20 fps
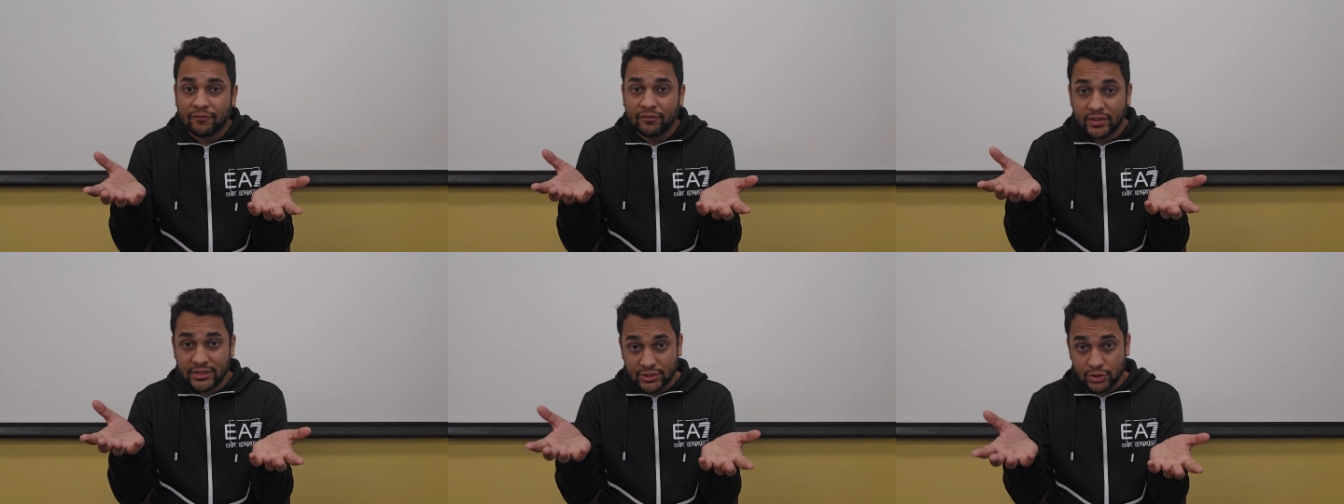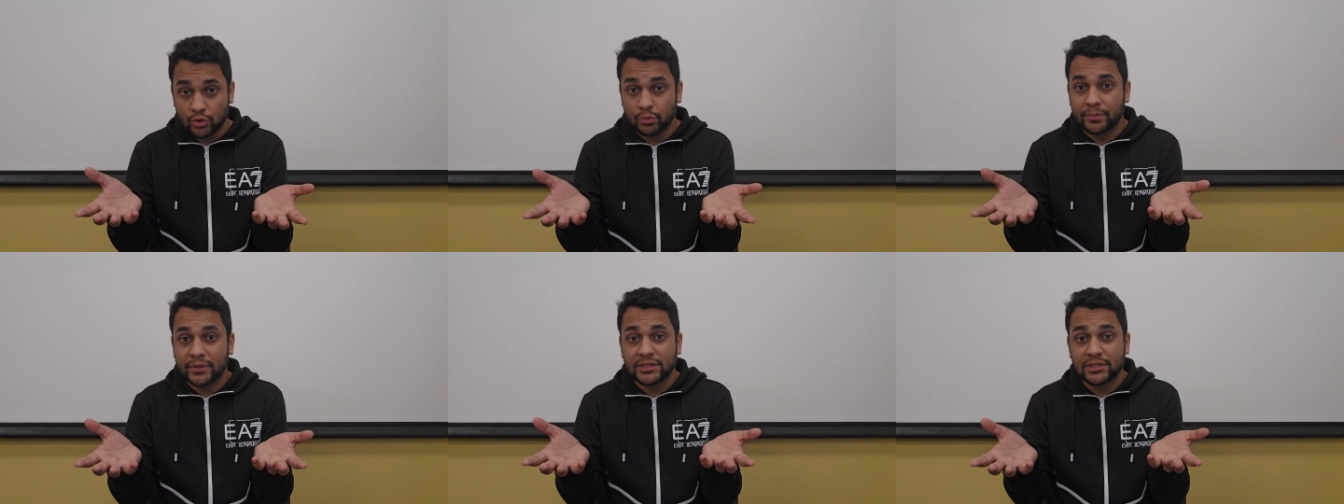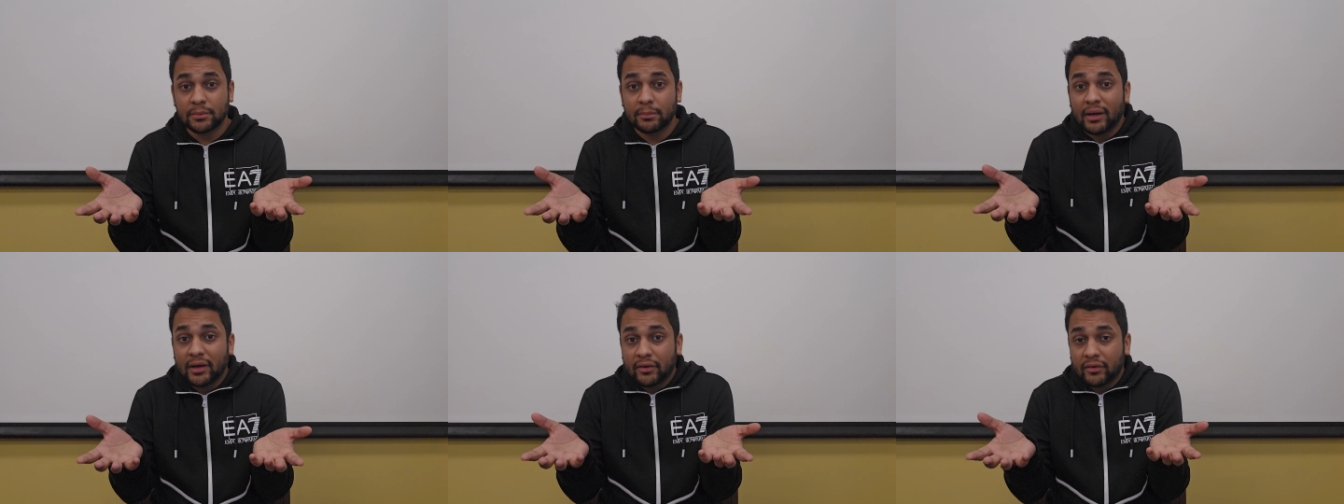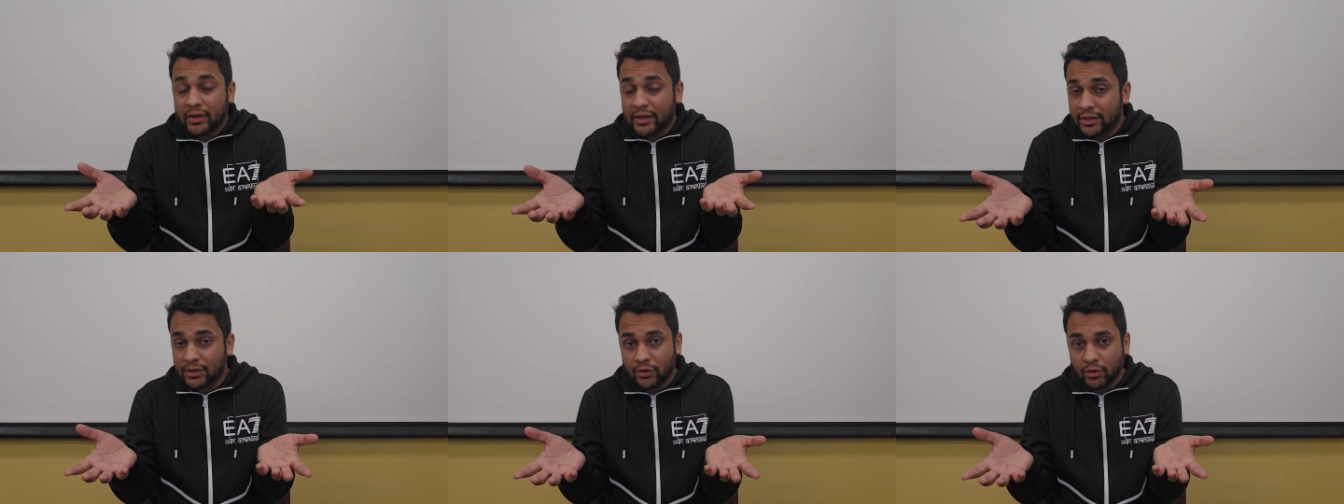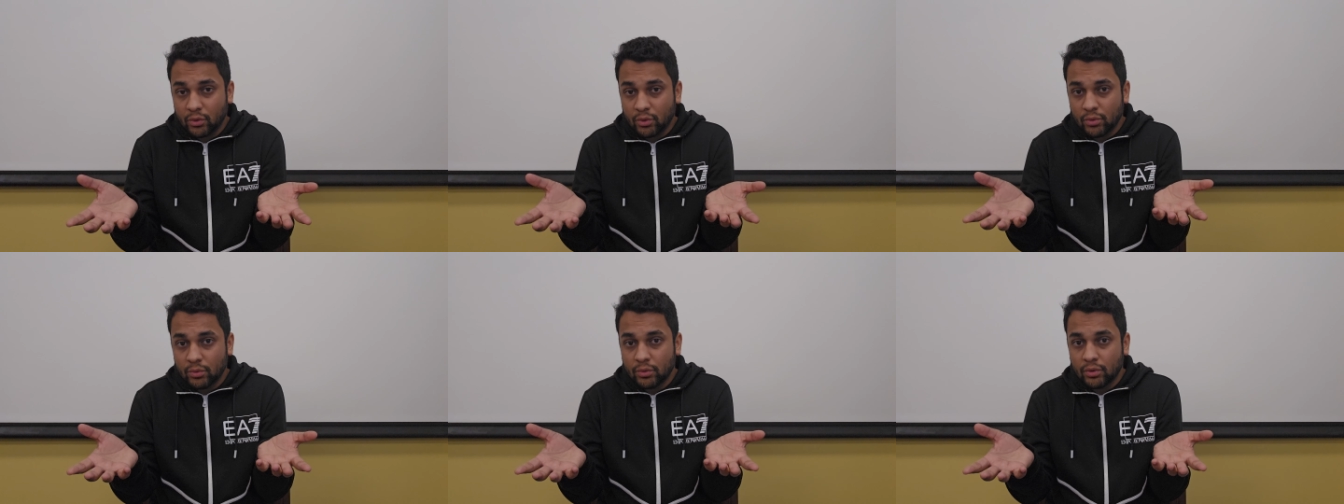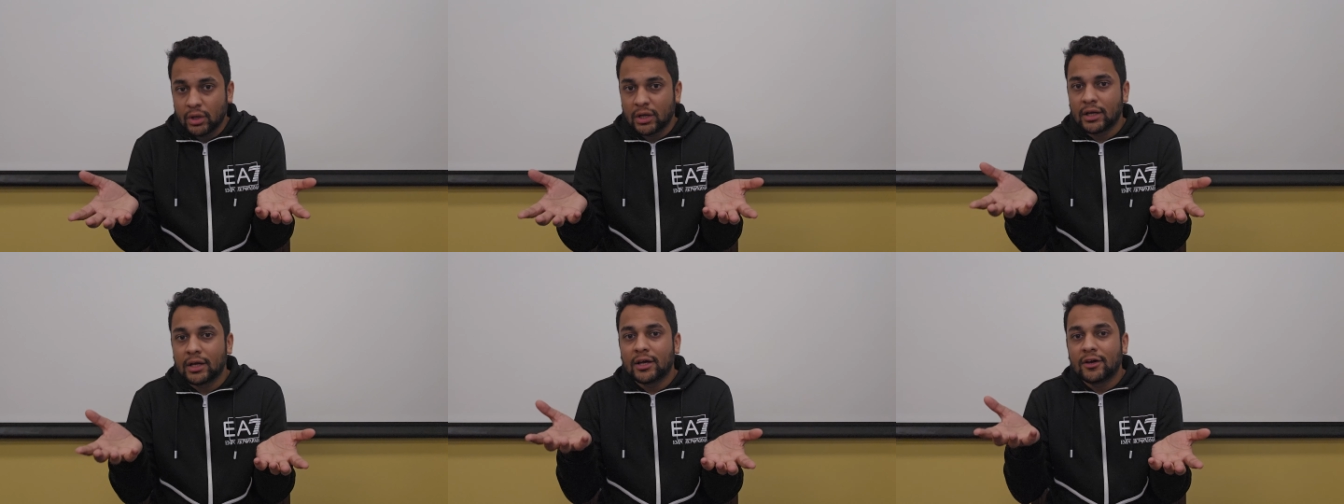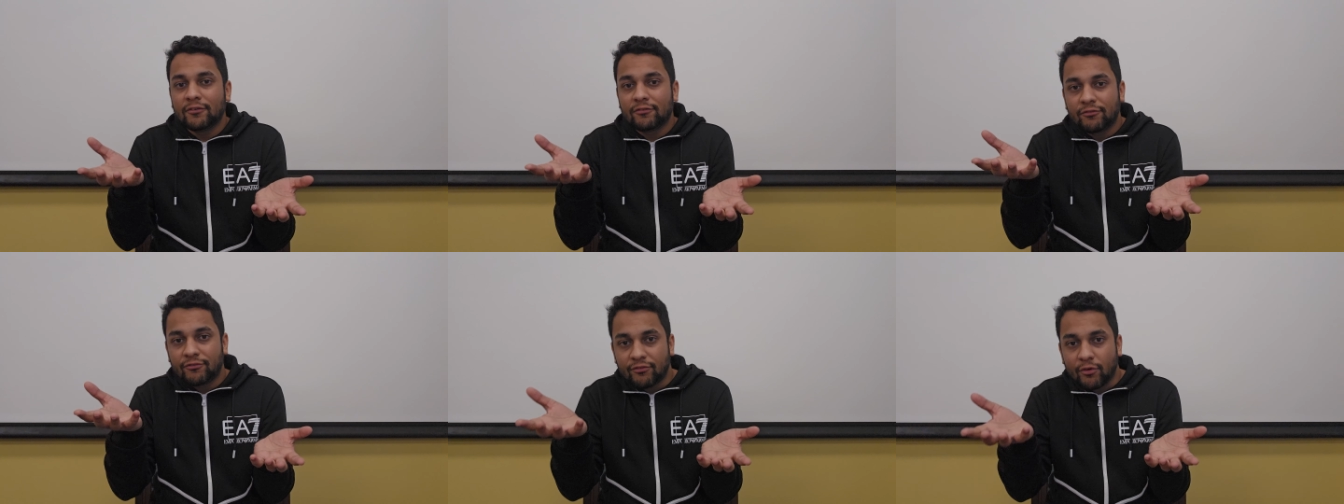With supersymmetry true,
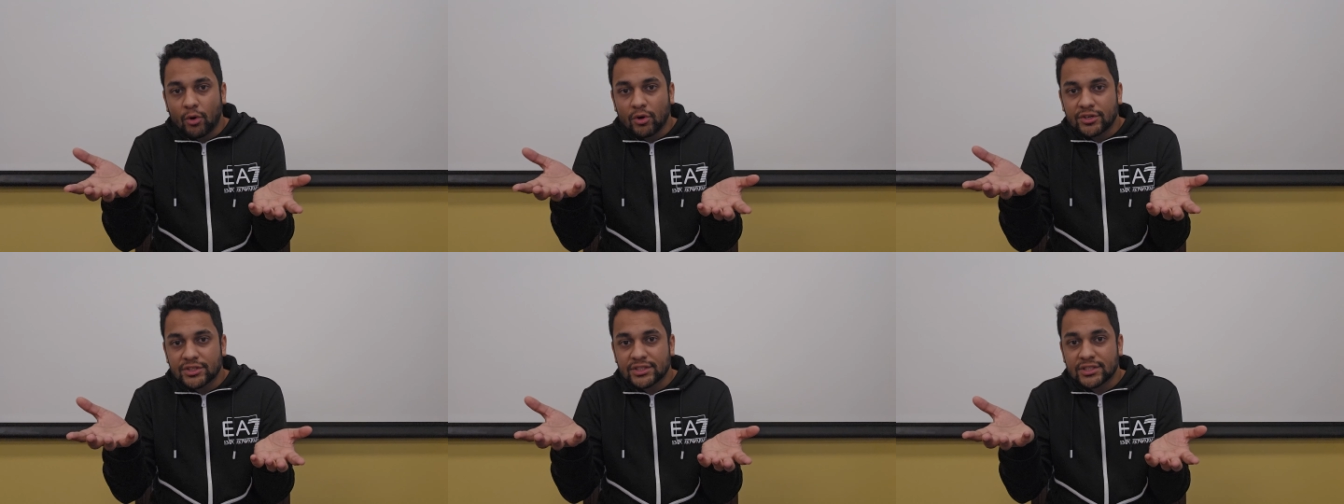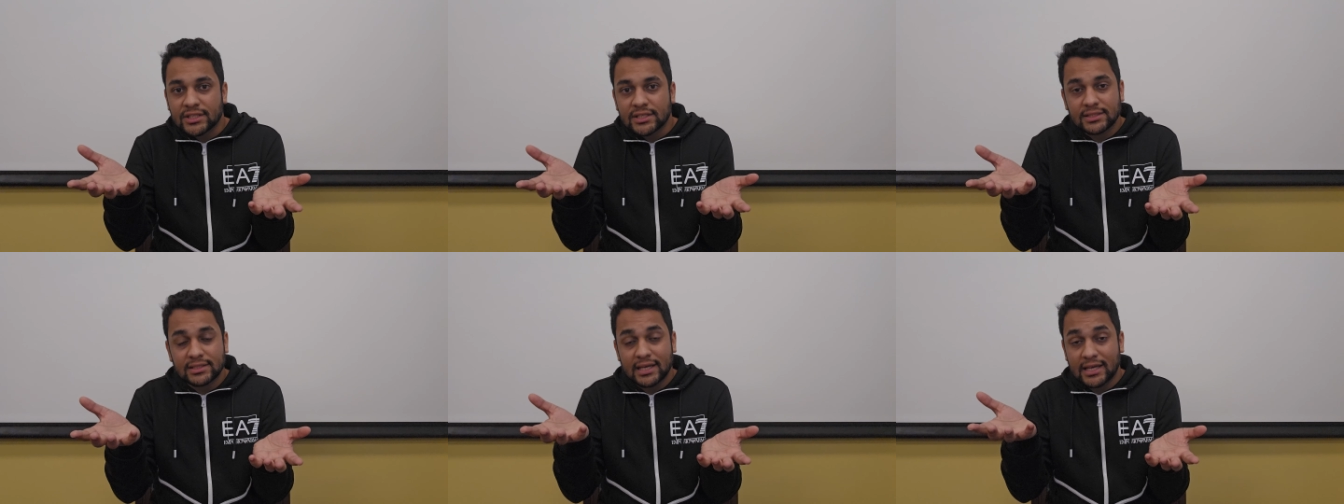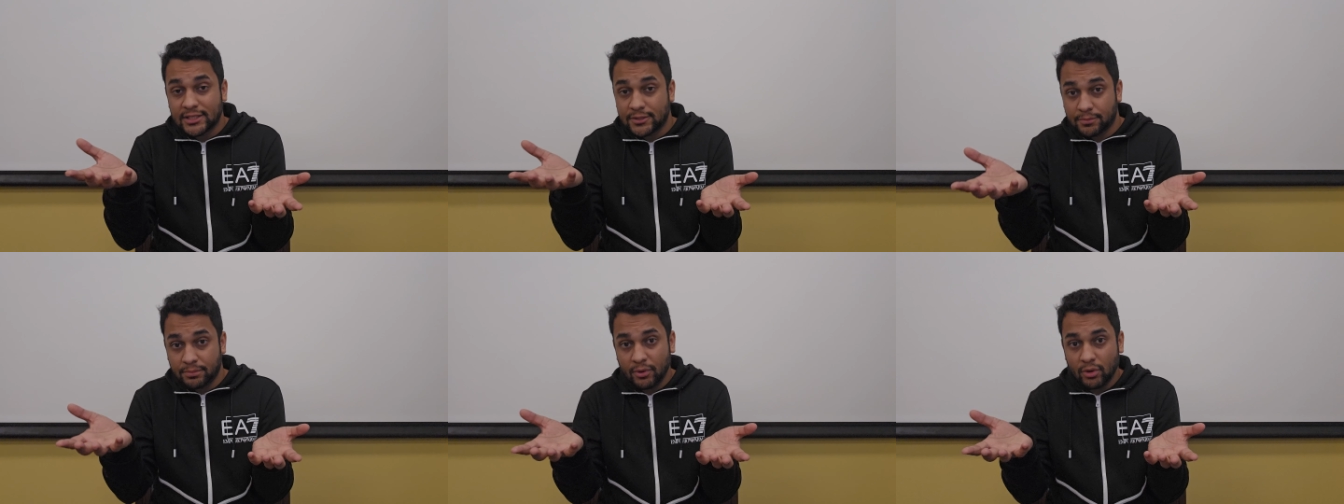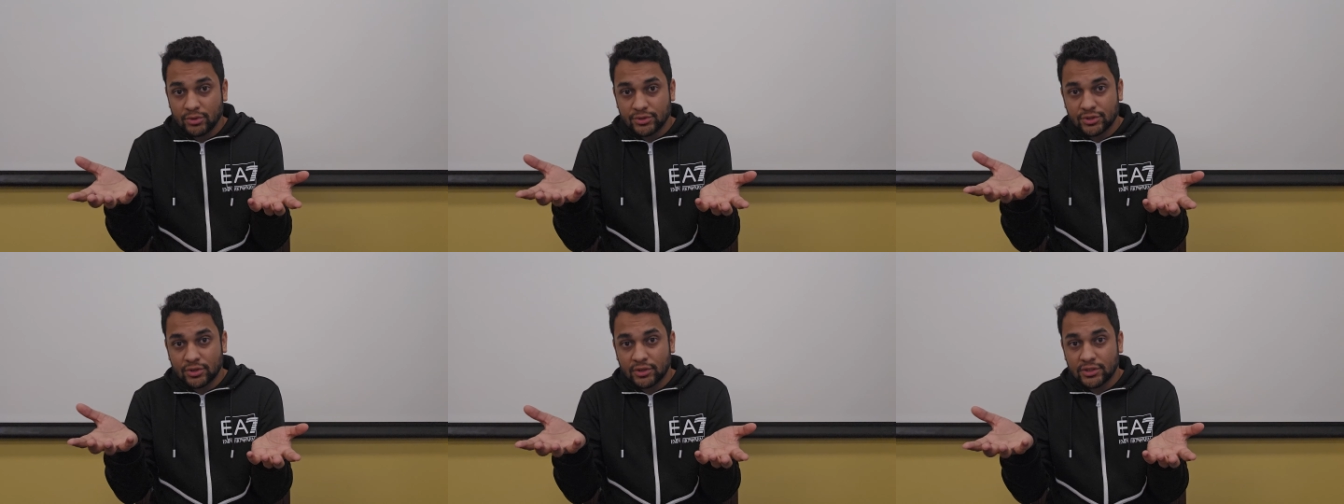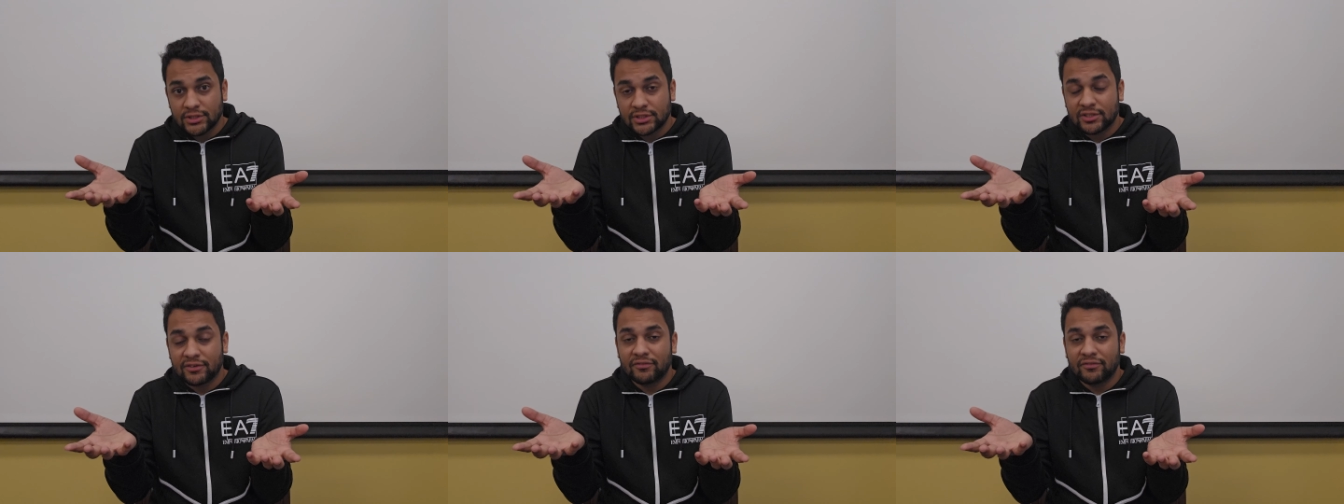forces as bosons